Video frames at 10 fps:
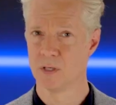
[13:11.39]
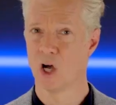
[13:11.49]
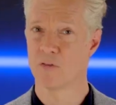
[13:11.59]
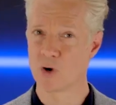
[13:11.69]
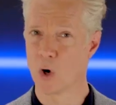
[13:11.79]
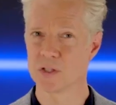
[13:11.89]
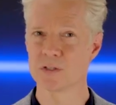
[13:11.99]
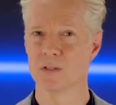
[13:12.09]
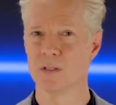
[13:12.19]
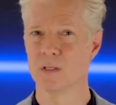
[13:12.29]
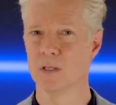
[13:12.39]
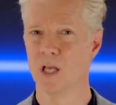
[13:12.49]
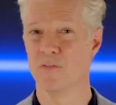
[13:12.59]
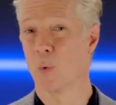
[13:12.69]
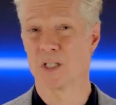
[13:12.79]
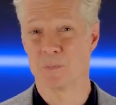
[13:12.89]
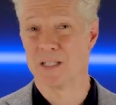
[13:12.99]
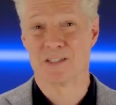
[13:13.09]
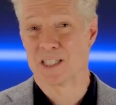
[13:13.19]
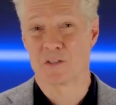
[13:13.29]
Of course, if you want to
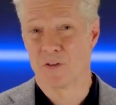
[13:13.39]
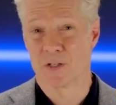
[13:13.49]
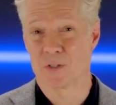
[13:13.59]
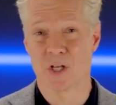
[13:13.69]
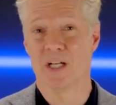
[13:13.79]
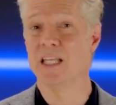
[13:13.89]
spend 6 figures on an